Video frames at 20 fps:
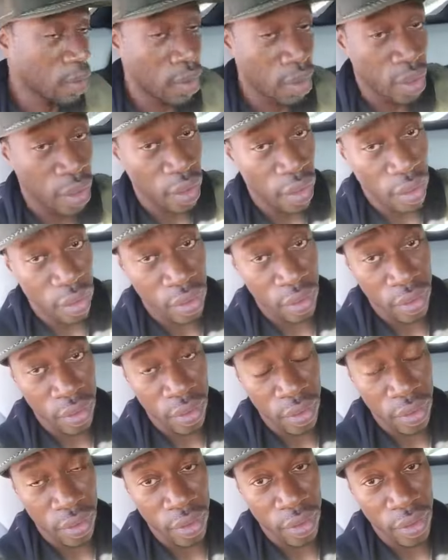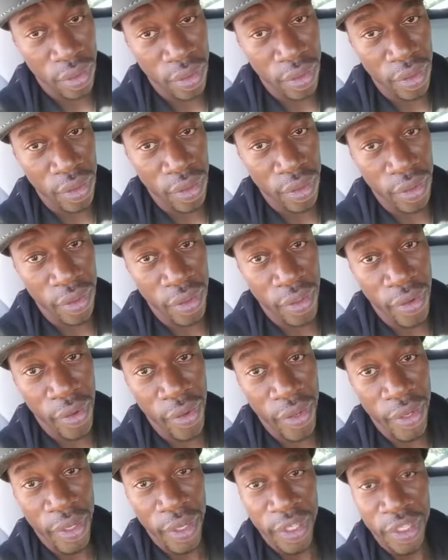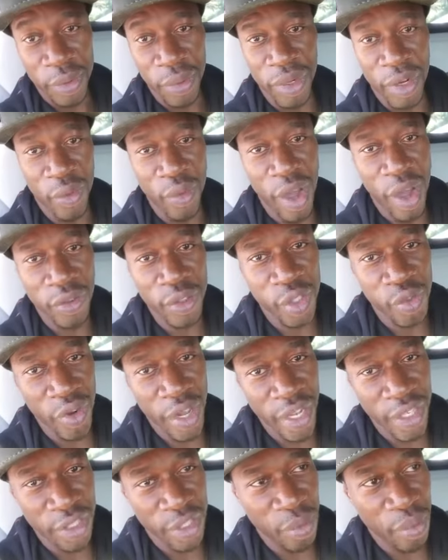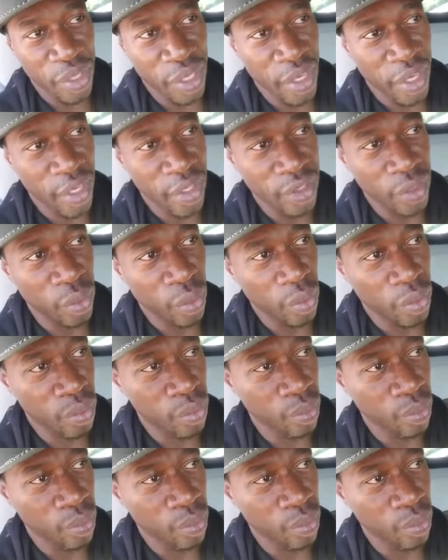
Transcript: And it's been a rough stretch because